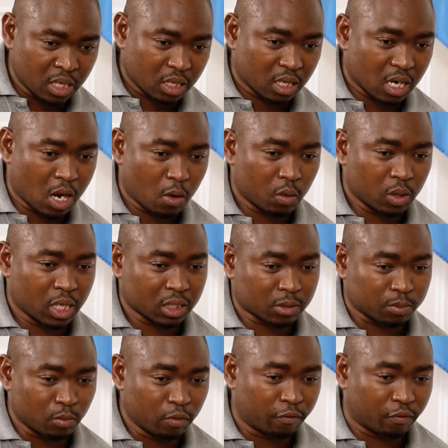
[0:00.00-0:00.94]
Now
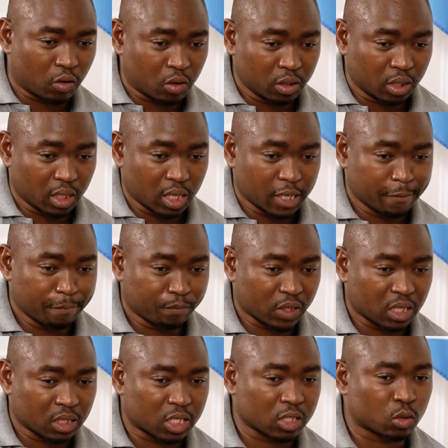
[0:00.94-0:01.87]
let's move on.
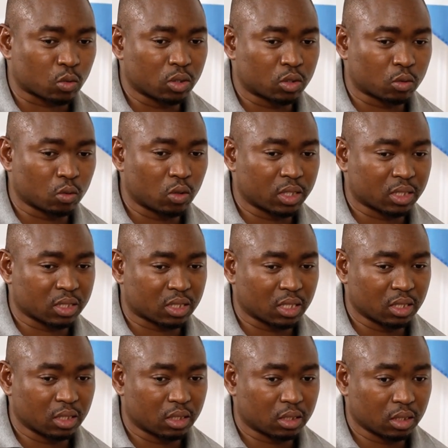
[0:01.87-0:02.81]
I just want to
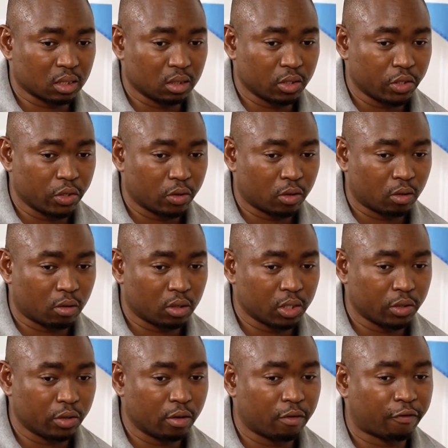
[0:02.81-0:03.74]
understand in
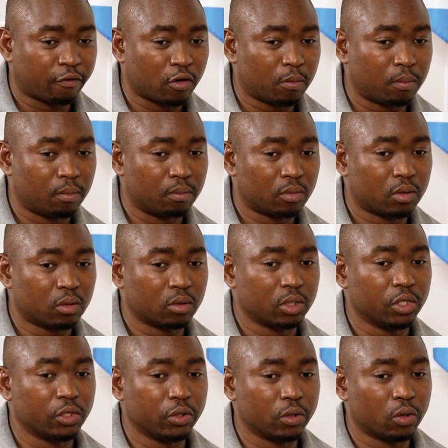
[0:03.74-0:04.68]
your form or
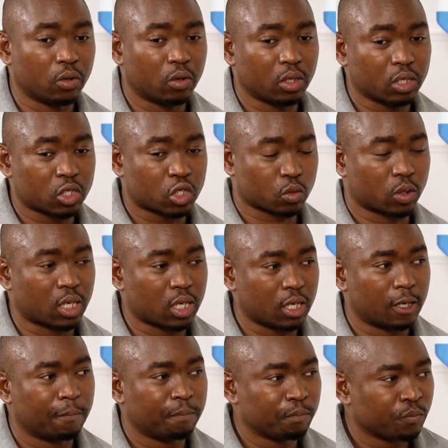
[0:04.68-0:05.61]
in your
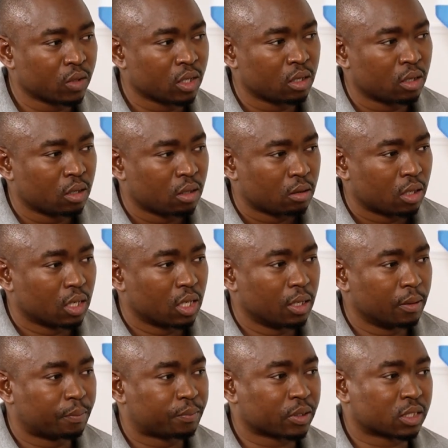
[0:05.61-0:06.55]
actual
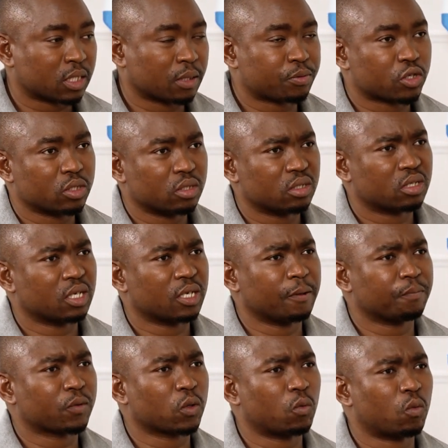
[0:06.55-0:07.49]
perception,
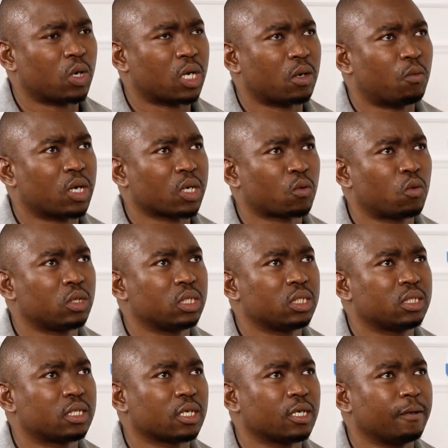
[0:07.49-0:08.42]
what
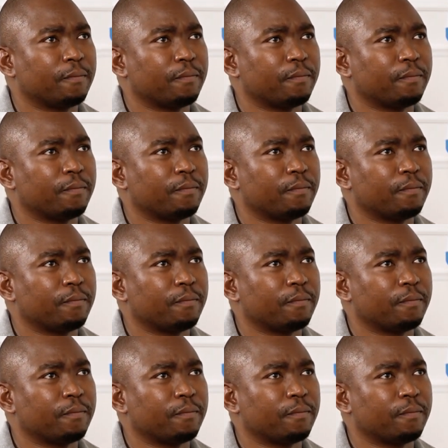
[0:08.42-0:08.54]
would